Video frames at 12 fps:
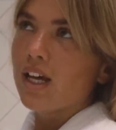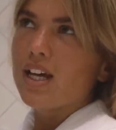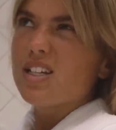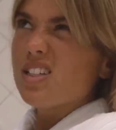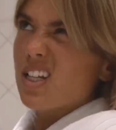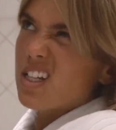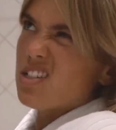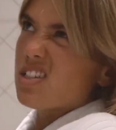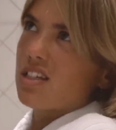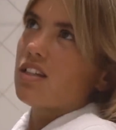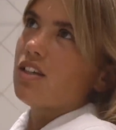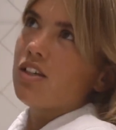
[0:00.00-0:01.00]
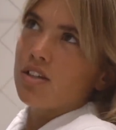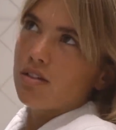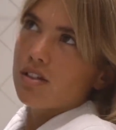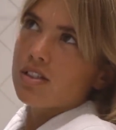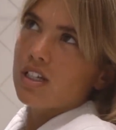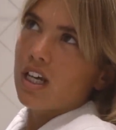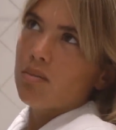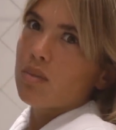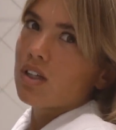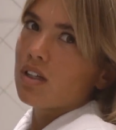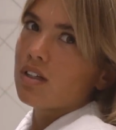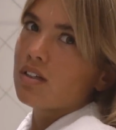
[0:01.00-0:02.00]
Isn't that just like the cutest
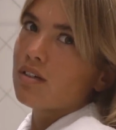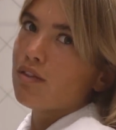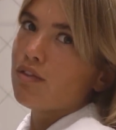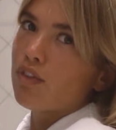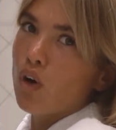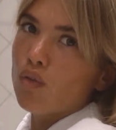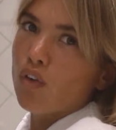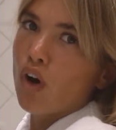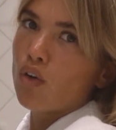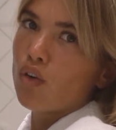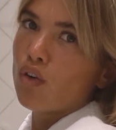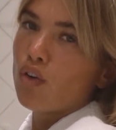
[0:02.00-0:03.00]
name? Fofo.